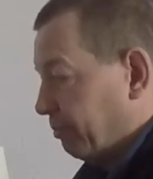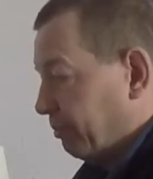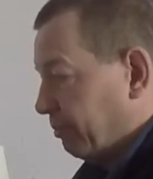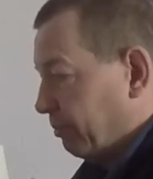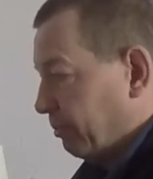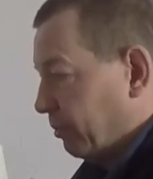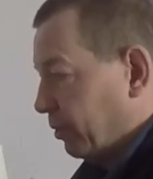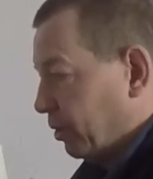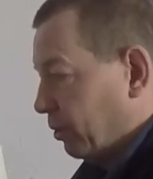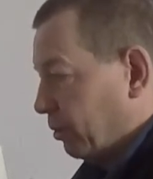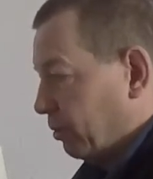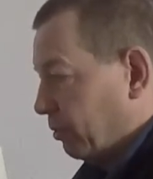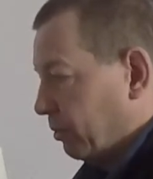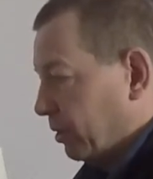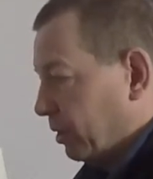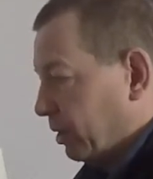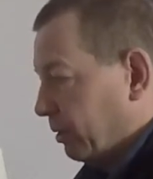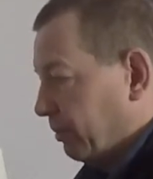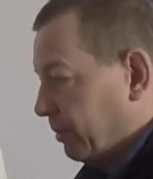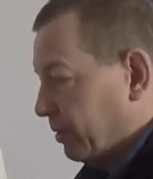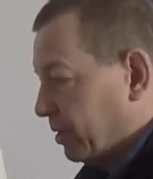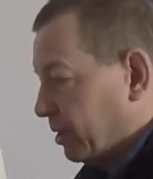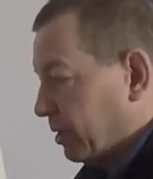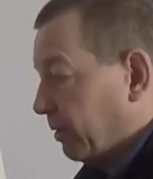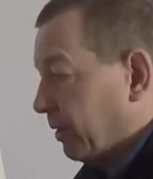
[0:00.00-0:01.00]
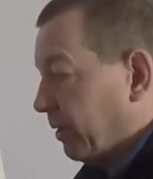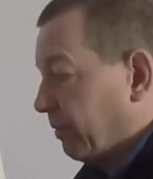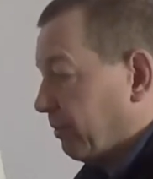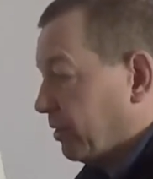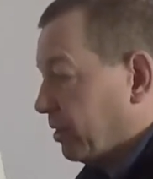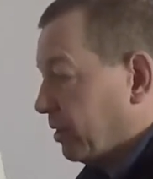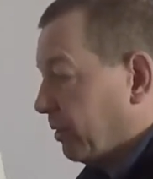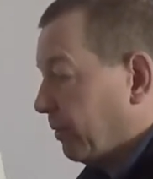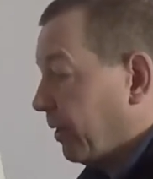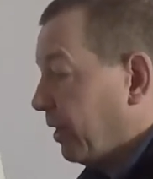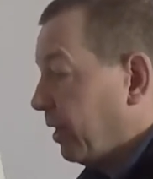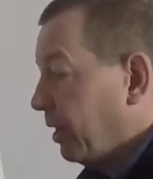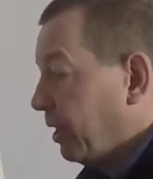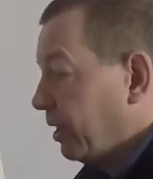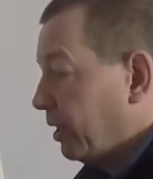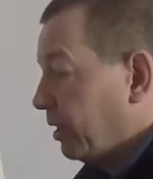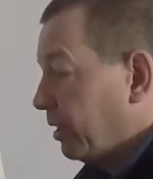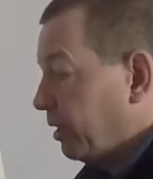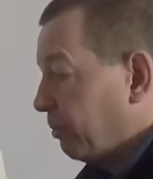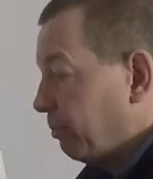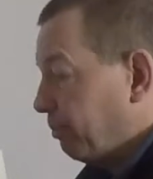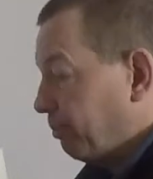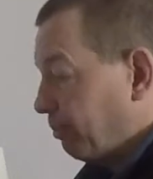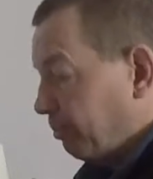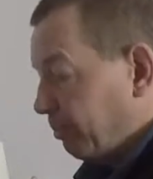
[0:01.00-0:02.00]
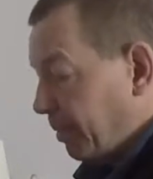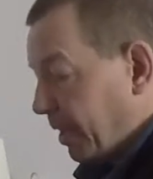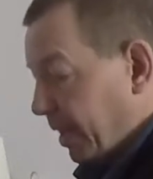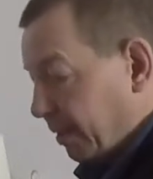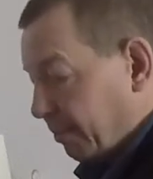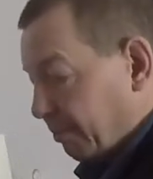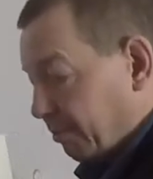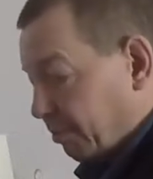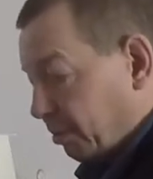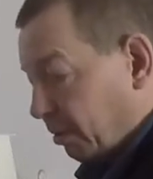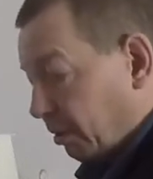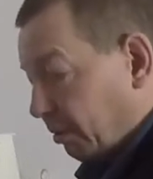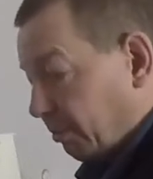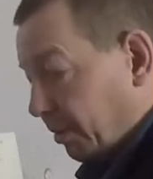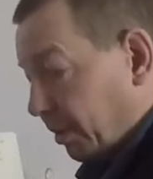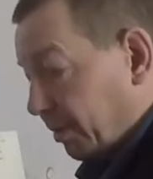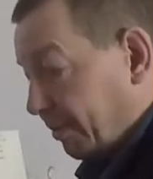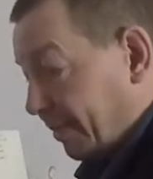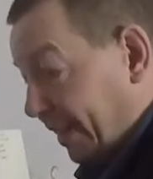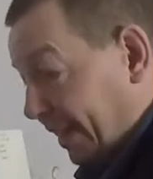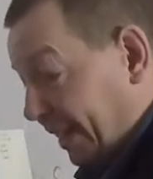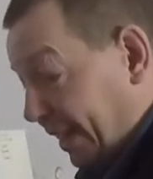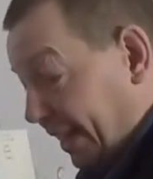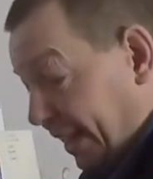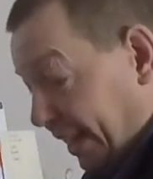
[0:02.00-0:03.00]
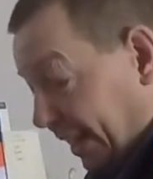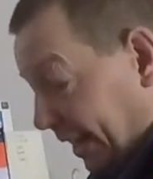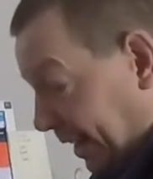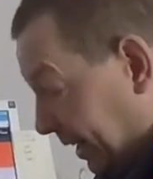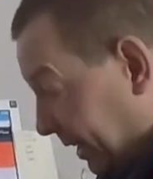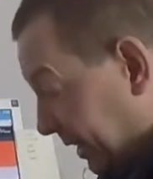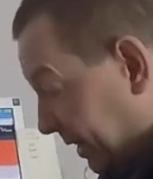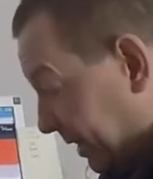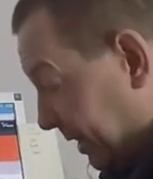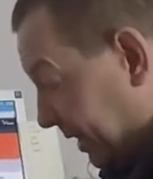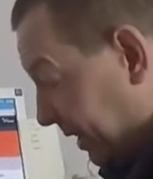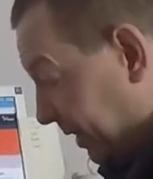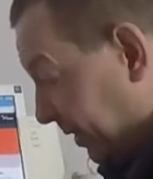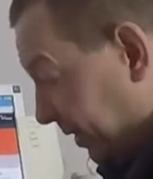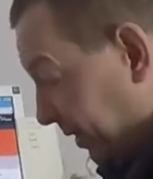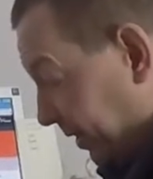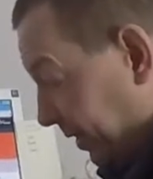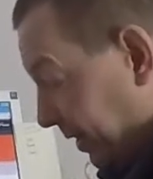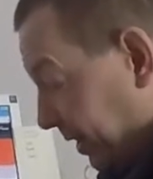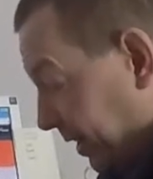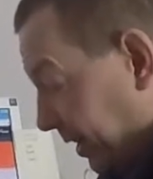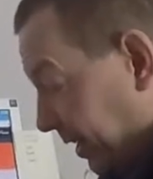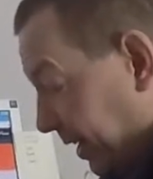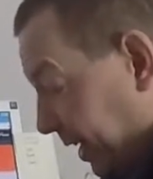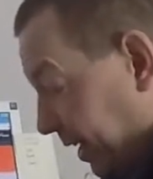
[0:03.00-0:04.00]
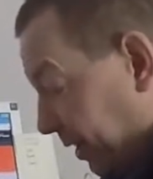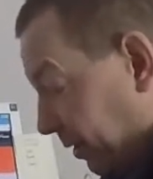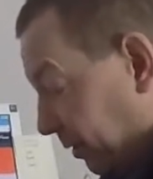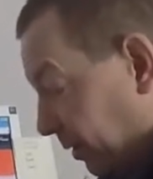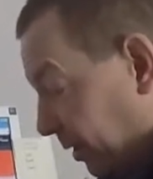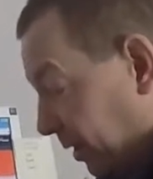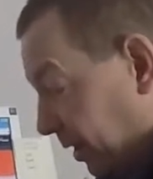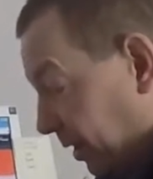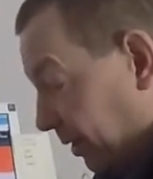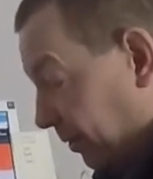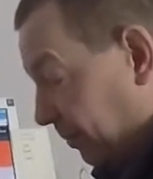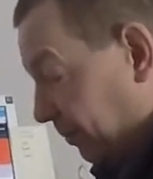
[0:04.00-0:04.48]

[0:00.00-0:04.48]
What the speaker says: I'm sorry. The big problem is now that